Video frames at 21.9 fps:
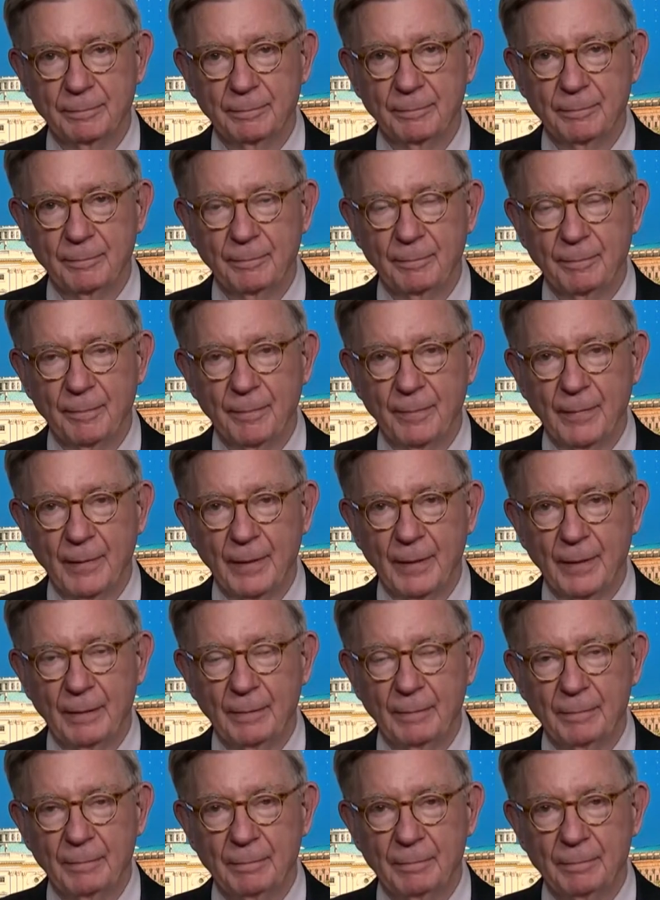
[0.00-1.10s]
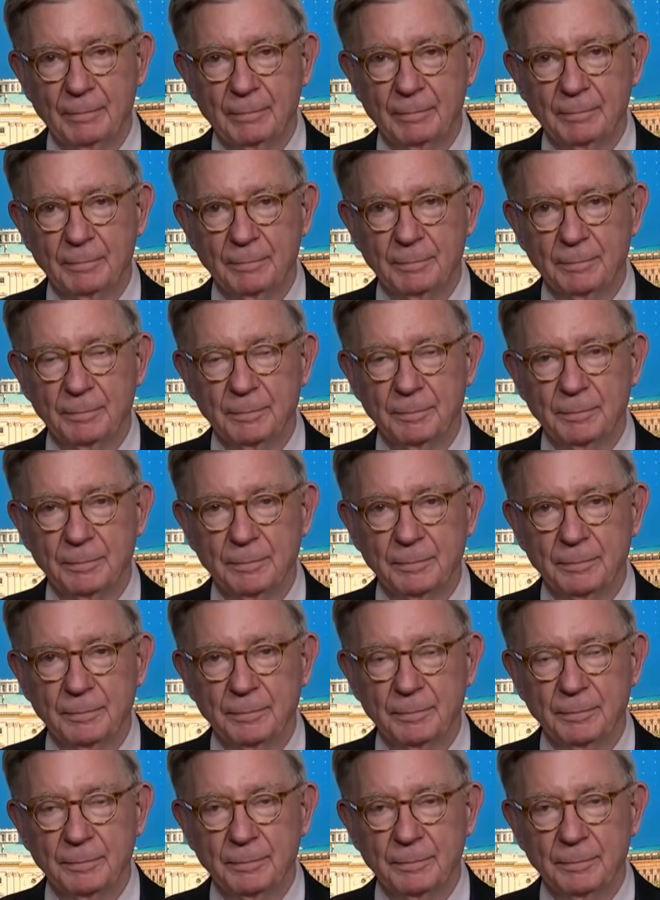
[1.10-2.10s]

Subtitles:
[no speech]